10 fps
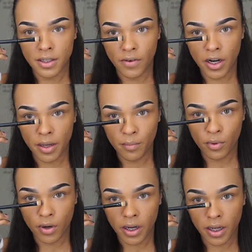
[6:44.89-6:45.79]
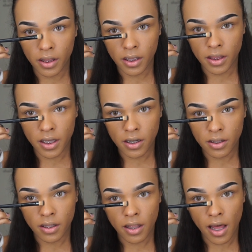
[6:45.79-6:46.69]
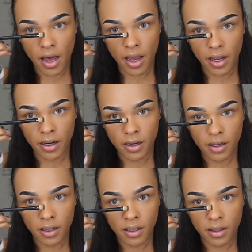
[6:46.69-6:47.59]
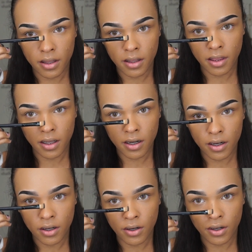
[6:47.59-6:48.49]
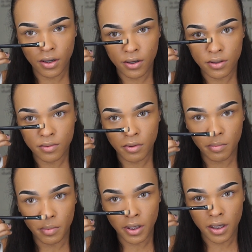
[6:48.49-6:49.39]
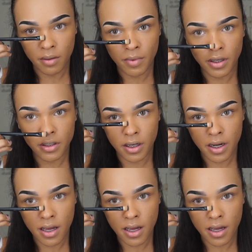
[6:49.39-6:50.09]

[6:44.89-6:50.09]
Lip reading: Very important, the thinner the line, the thinner your nose will be. Make sure.